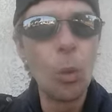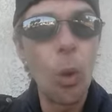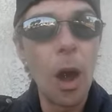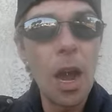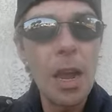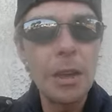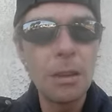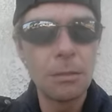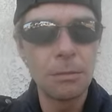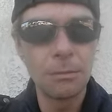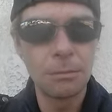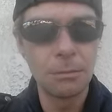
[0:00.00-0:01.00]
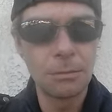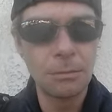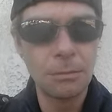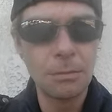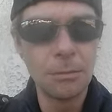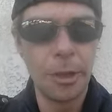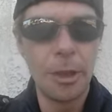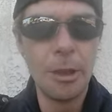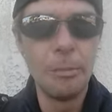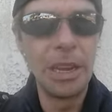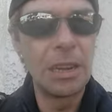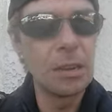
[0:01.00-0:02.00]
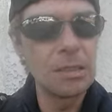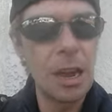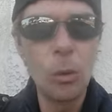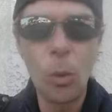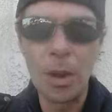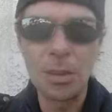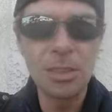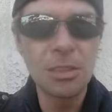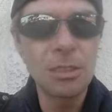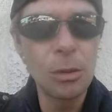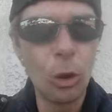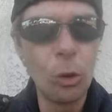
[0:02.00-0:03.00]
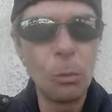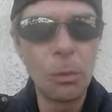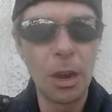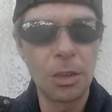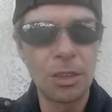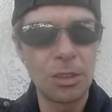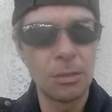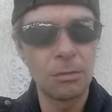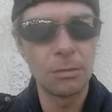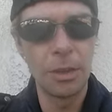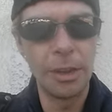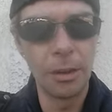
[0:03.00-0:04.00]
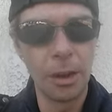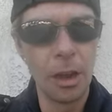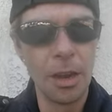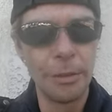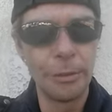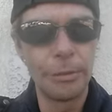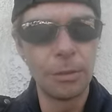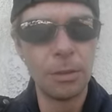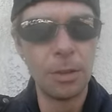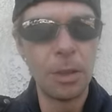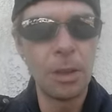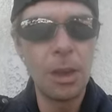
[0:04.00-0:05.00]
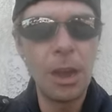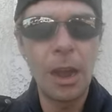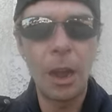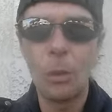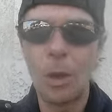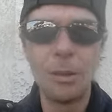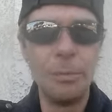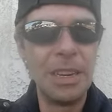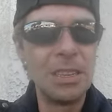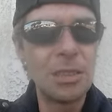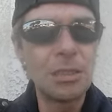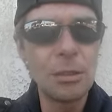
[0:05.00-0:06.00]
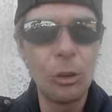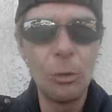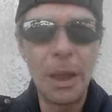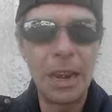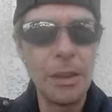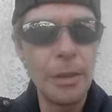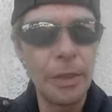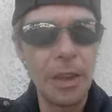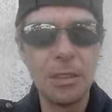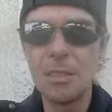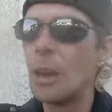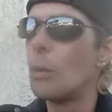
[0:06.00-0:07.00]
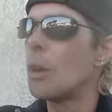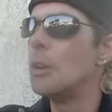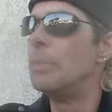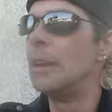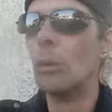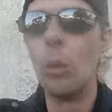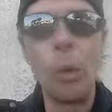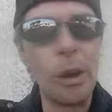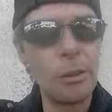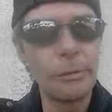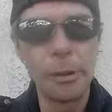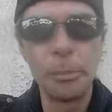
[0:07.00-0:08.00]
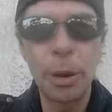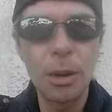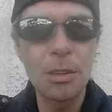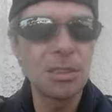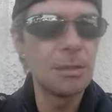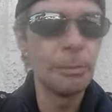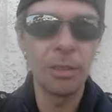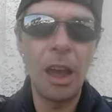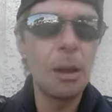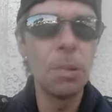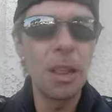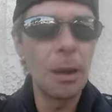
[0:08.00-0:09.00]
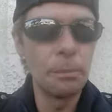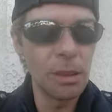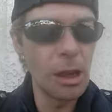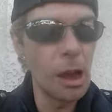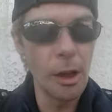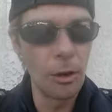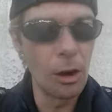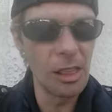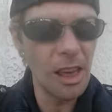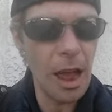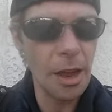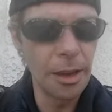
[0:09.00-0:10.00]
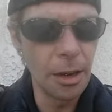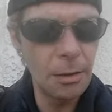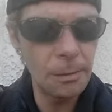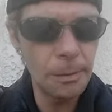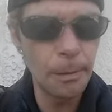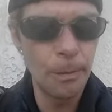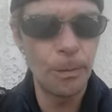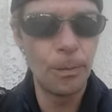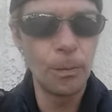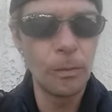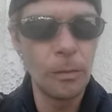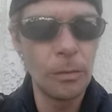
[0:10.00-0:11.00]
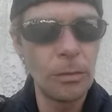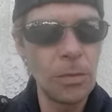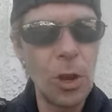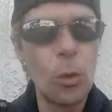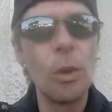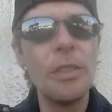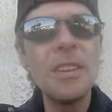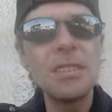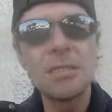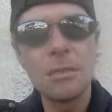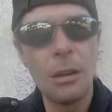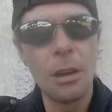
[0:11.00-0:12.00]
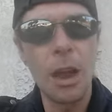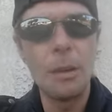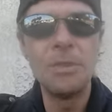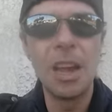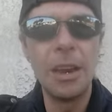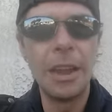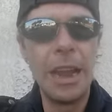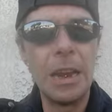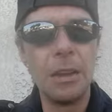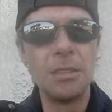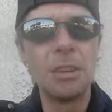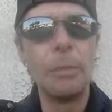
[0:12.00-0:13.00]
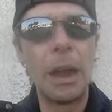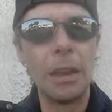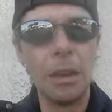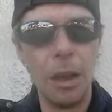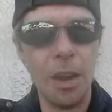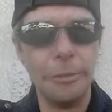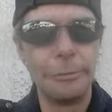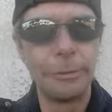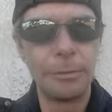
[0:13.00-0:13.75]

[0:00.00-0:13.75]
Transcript: Why? Because I want so much in life. I want to be so many things. I want to be a wonderful person, blah, blah, blah, and all that, you know? Well, this song I'm dedicating to my life.